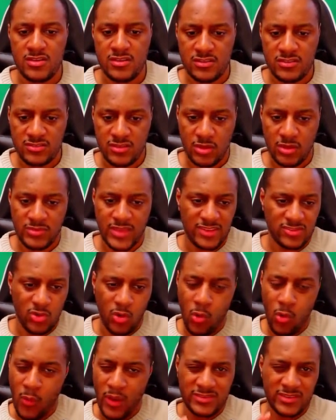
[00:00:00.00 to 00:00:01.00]
So that's
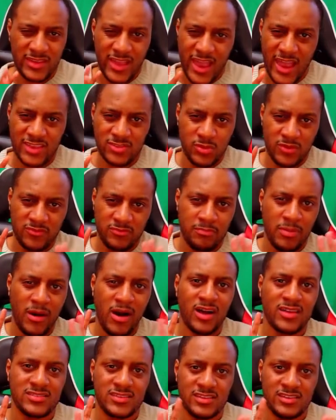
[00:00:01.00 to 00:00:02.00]
always the case with
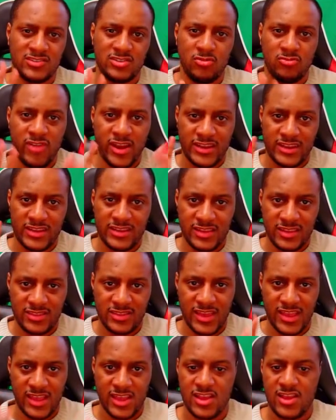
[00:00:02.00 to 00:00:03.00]
passes. You're renting the
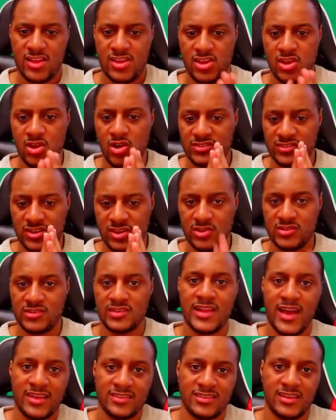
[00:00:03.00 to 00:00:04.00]
thing, you got to
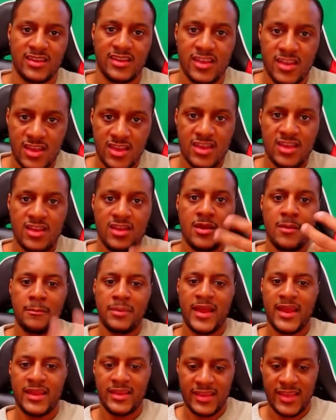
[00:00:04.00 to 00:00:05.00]
utilize it,
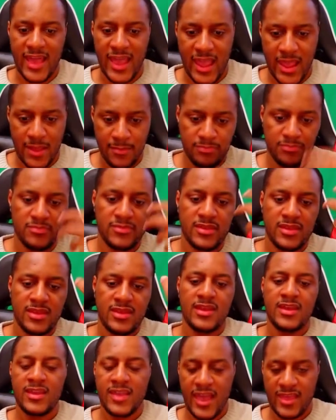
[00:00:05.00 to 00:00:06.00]
play the
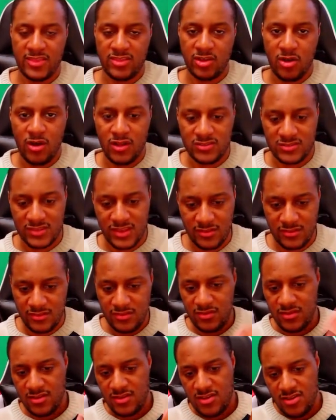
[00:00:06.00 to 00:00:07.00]
game, get the content,
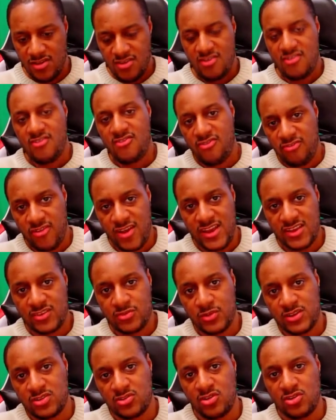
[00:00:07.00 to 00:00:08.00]
freeze
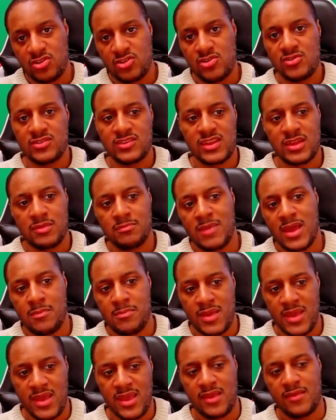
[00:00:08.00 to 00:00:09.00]
when you're not using it
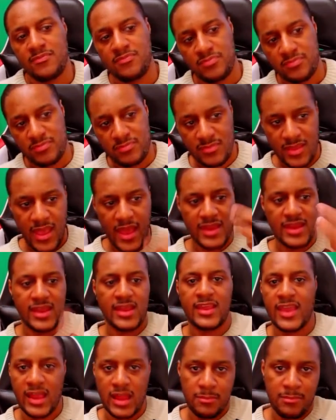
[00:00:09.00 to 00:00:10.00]
maybe, and
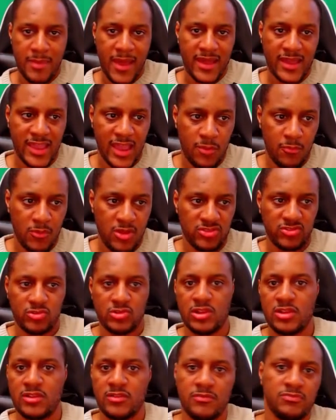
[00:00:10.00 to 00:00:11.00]
then get it back again once
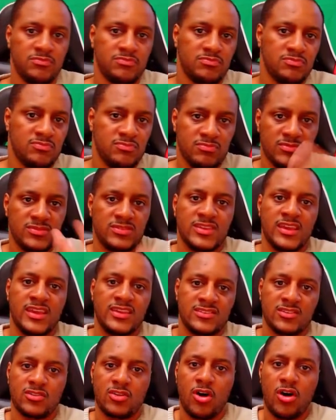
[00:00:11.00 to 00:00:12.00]
all the
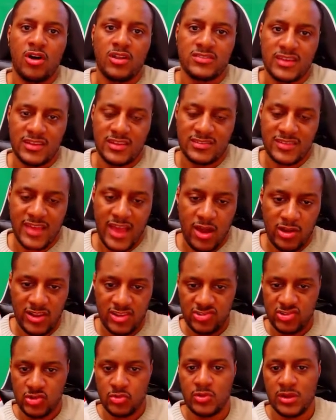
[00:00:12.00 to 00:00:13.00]
season content is out,
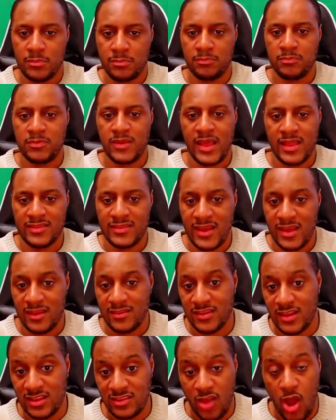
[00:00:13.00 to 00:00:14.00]
unless you want to get it there. And
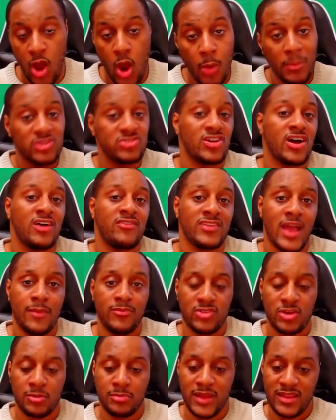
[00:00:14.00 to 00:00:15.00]
then there's a whole bunch of other
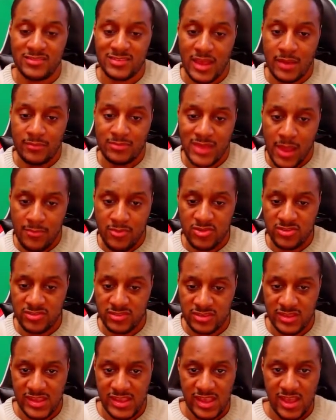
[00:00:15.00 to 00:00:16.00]
games you can play at the same time
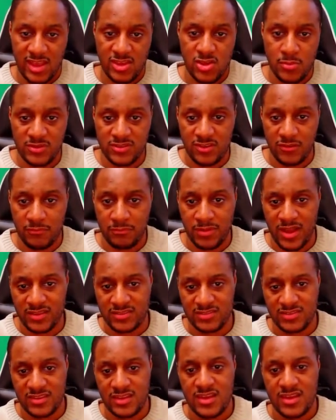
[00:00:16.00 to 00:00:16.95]
using the Ubisoft Plus